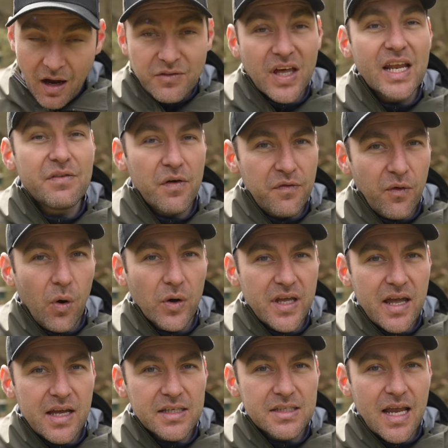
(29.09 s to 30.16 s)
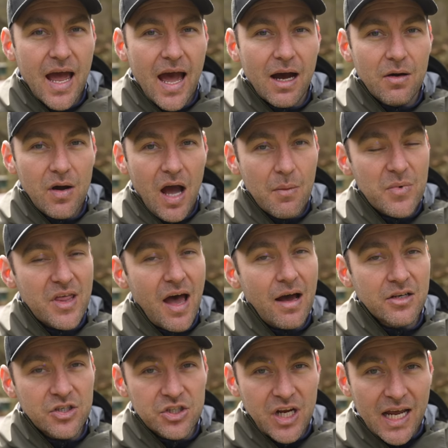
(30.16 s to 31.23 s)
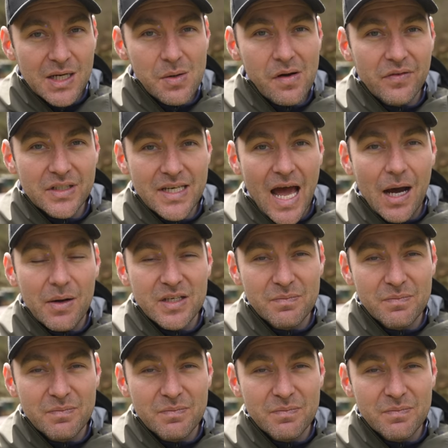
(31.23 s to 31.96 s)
I've done it for 4 years now, and without a shadow of a doubt,